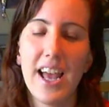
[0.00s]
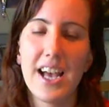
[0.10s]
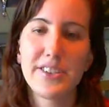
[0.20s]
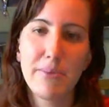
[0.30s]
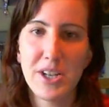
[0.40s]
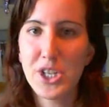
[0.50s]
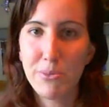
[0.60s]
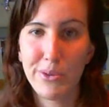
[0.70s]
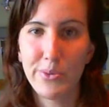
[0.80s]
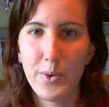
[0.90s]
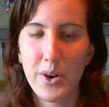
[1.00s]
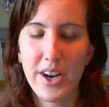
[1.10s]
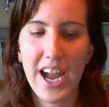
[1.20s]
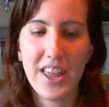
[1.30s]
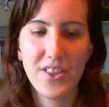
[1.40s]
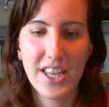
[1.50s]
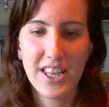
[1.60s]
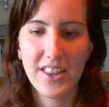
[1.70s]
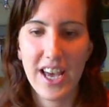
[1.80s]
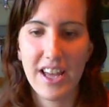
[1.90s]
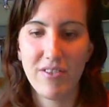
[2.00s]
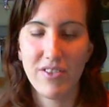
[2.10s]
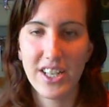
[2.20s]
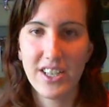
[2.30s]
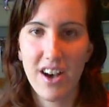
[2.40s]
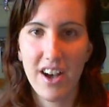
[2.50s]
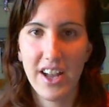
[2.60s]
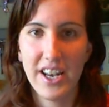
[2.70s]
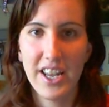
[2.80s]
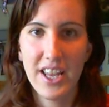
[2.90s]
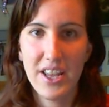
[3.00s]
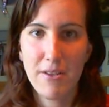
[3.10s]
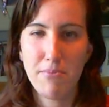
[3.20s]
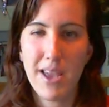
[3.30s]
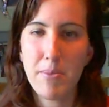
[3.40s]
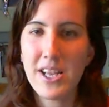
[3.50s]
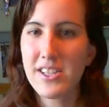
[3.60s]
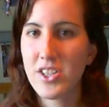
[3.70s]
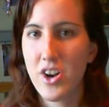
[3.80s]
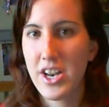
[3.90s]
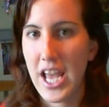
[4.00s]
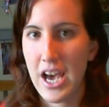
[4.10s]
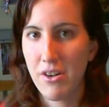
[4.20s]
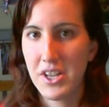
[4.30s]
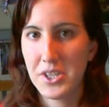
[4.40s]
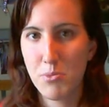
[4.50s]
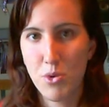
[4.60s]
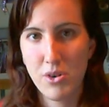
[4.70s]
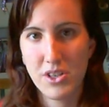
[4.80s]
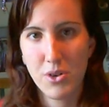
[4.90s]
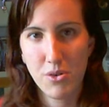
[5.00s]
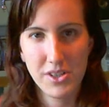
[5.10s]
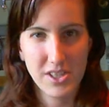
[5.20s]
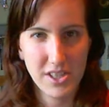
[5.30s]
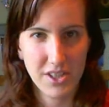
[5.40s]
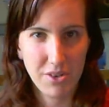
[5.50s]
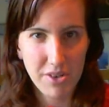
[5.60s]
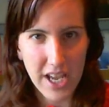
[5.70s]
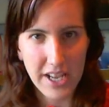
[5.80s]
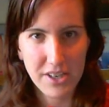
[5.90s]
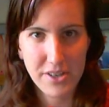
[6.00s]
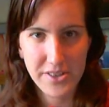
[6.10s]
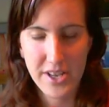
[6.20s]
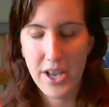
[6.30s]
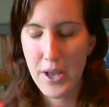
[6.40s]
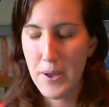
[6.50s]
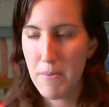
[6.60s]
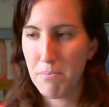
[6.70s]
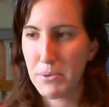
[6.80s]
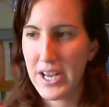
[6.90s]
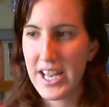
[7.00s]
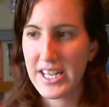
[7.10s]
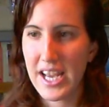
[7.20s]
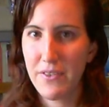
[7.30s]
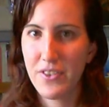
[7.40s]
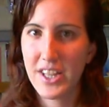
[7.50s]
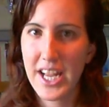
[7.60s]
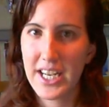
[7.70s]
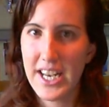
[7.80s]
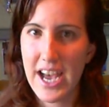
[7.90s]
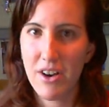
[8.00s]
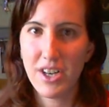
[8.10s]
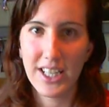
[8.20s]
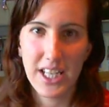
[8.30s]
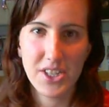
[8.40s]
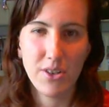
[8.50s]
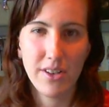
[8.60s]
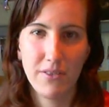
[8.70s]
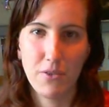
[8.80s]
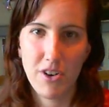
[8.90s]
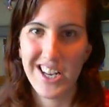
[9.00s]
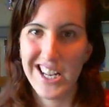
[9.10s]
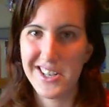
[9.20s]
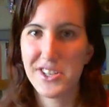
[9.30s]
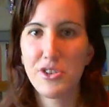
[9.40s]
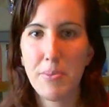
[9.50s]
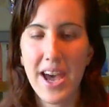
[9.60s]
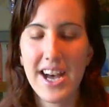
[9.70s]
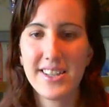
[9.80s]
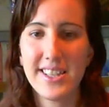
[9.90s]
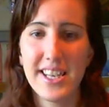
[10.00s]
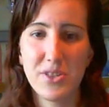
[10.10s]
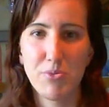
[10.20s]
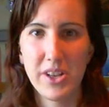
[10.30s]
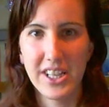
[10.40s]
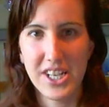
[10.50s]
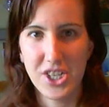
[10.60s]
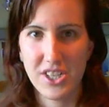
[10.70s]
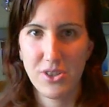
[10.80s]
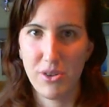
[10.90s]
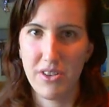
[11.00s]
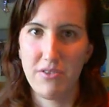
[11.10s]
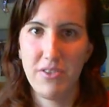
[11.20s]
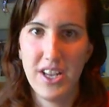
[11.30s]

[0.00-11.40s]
As I mentioned before, I think that VidCon, maybe it started out as more towards the creators, but I feel like now, unless you can afford an industry pass, it's really just sort of